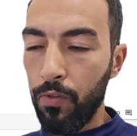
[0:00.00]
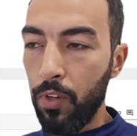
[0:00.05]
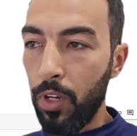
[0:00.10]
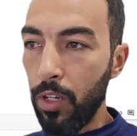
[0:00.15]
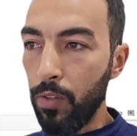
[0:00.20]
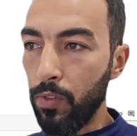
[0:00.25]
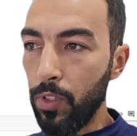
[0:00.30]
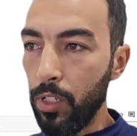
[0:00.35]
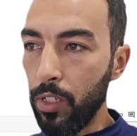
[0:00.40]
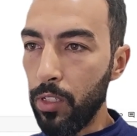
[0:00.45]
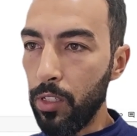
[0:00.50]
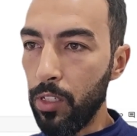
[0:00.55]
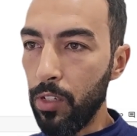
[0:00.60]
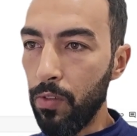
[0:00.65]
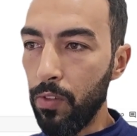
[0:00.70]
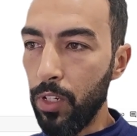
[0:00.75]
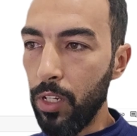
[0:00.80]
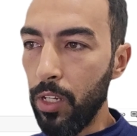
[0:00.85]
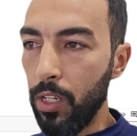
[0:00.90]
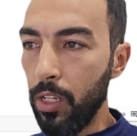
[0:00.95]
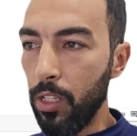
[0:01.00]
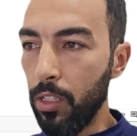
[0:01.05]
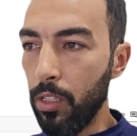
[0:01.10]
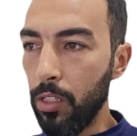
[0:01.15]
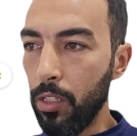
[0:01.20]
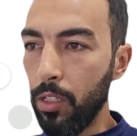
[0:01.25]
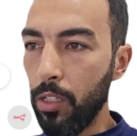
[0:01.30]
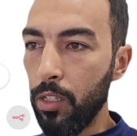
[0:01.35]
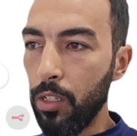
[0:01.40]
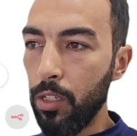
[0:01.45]

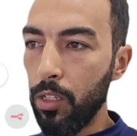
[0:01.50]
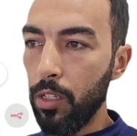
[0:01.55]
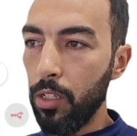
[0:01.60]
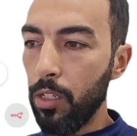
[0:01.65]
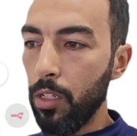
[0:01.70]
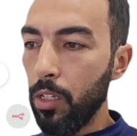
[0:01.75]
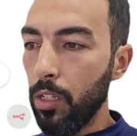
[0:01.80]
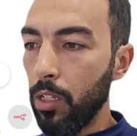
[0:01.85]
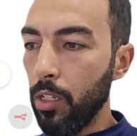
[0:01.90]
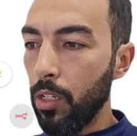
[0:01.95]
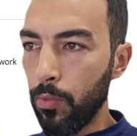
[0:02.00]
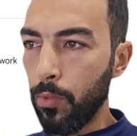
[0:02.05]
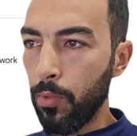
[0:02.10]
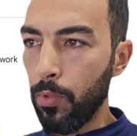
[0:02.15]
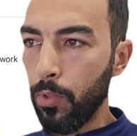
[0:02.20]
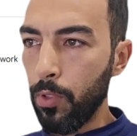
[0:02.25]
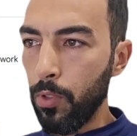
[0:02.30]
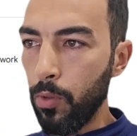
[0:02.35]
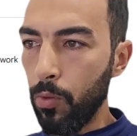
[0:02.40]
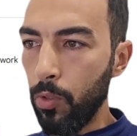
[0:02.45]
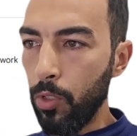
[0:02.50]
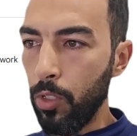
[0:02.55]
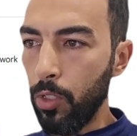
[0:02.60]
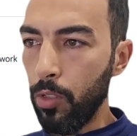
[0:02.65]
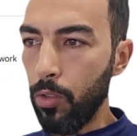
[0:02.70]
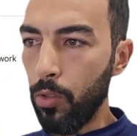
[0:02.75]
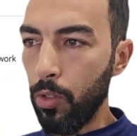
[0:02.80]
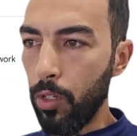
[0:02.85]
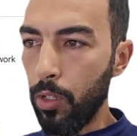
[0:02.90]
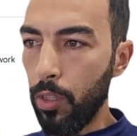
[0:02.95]
5678. We
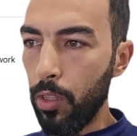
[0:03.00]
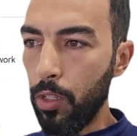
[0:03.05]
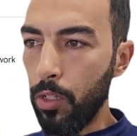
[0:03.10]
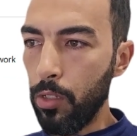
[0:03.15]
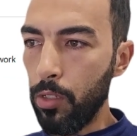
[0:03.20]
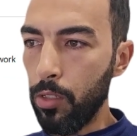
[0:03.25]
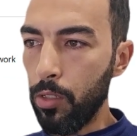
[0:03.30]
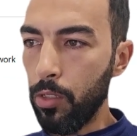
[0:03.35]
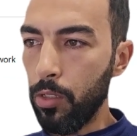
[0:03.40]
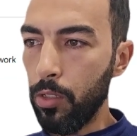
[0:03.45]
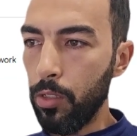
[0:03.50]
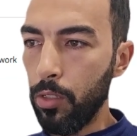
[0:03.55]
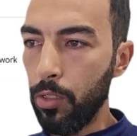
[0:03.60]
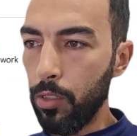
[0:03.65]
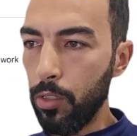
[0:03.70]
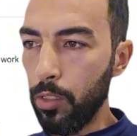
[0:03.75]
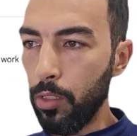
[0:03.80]
need to add this